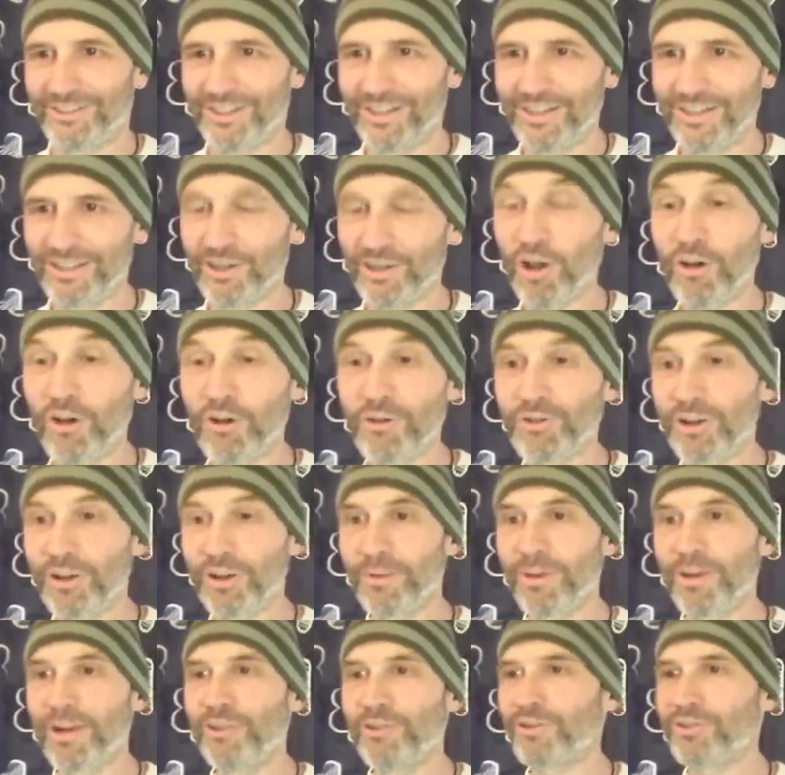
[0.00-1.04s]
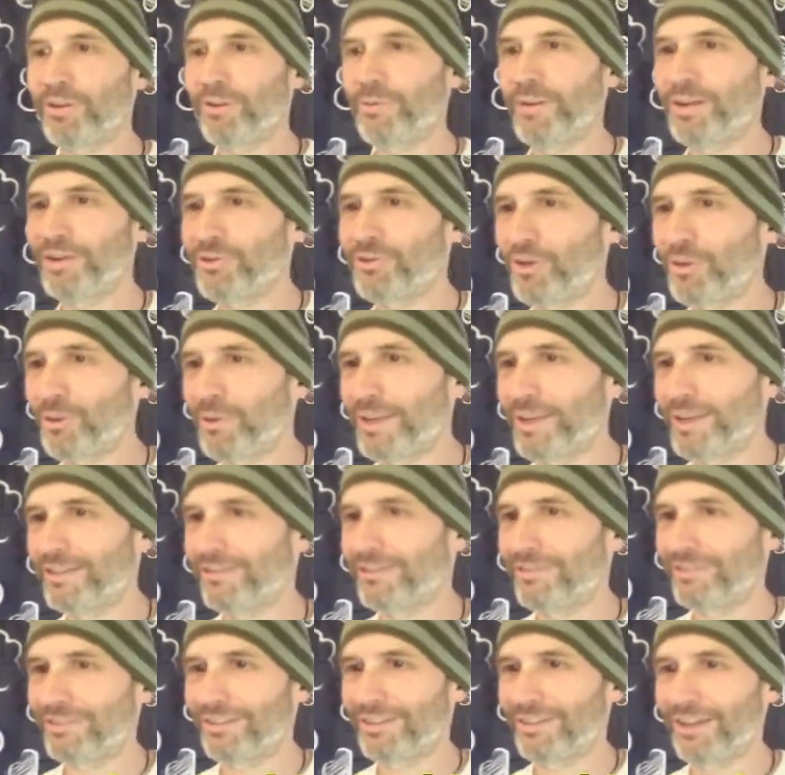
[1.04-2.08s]
Jeez. Oh, who's going to win? Who's going to win? Who's going to win?
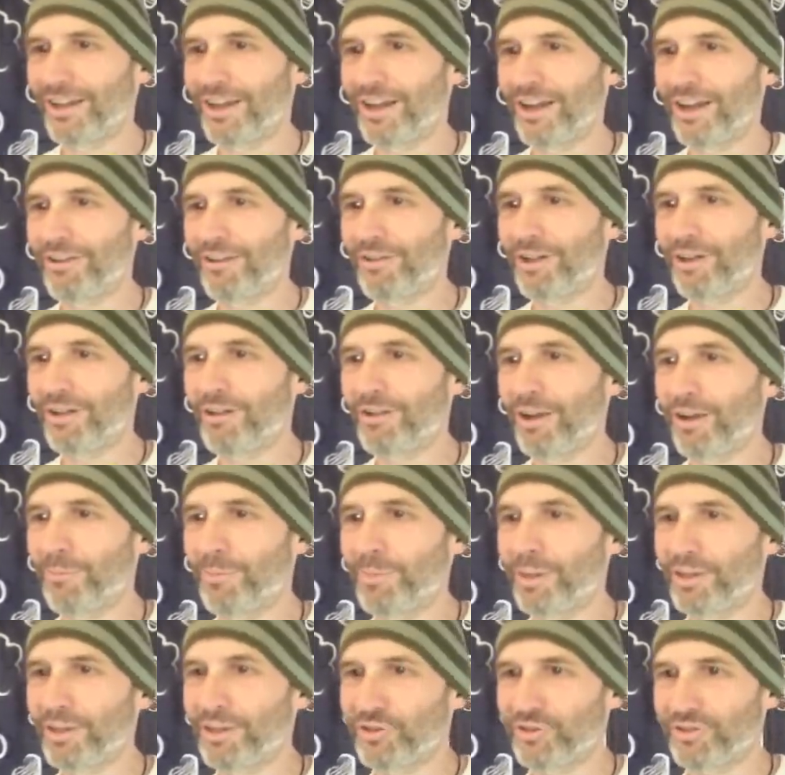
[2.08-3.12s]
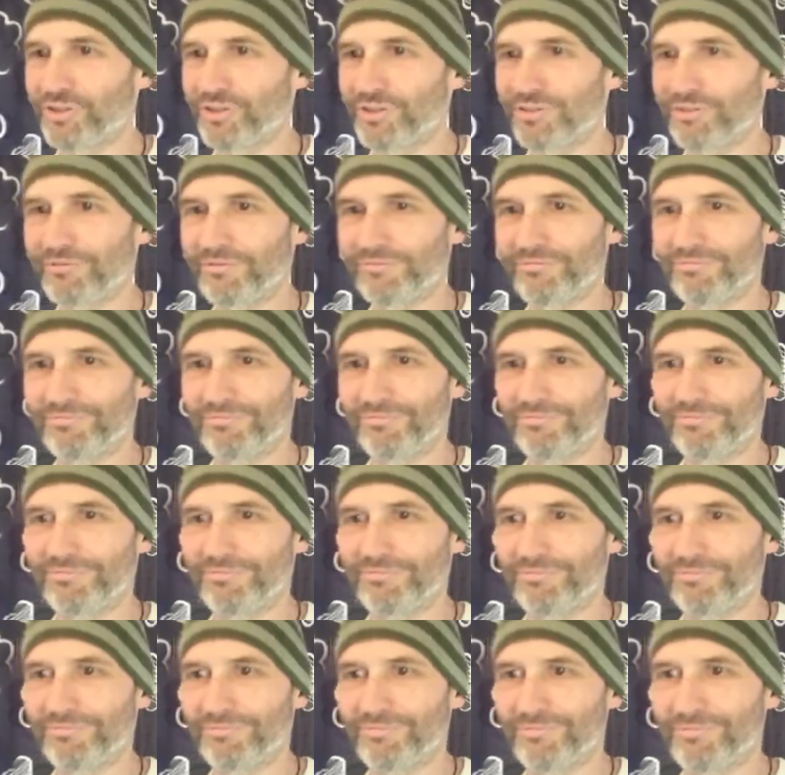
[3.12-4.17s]
I'll go on pillagers.
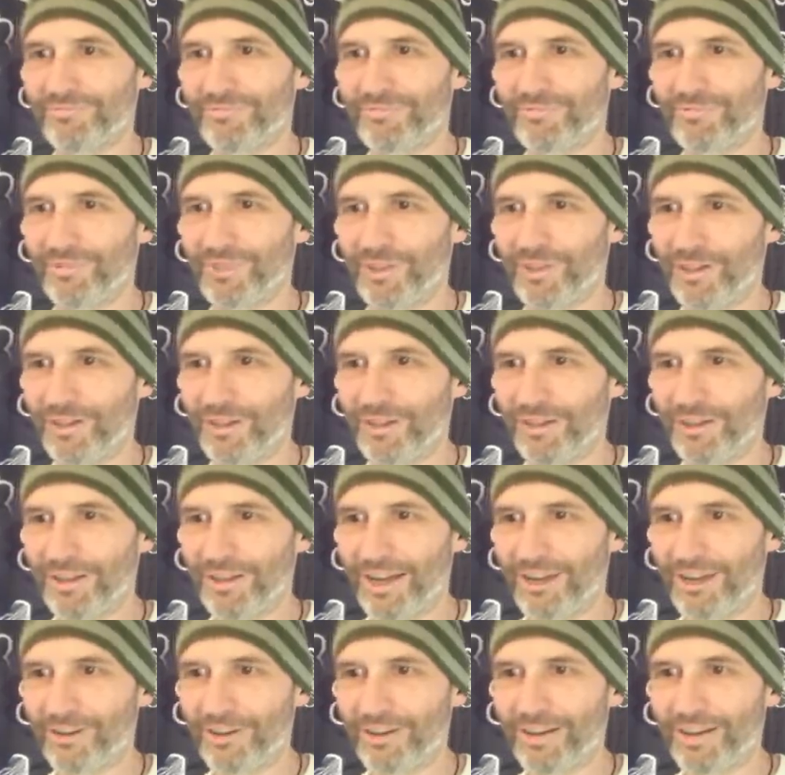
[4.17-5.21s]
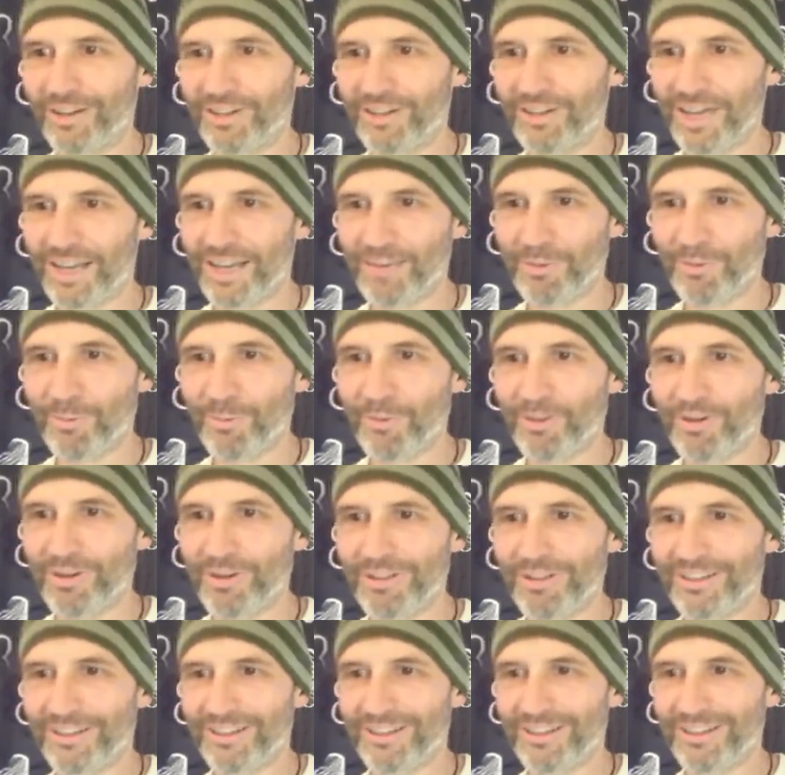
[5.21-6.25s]
I'll go
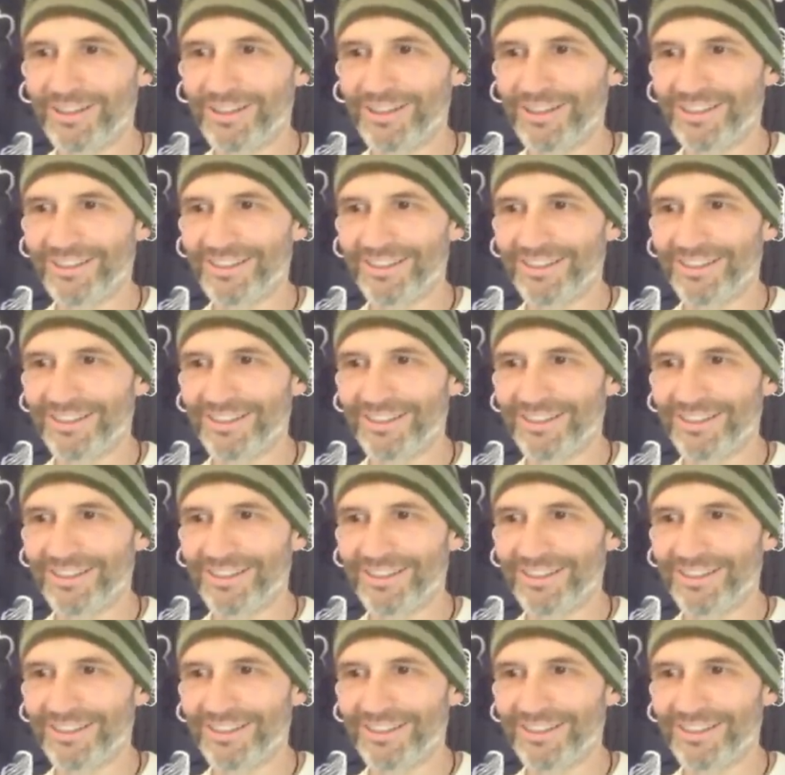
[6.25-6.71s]
stray.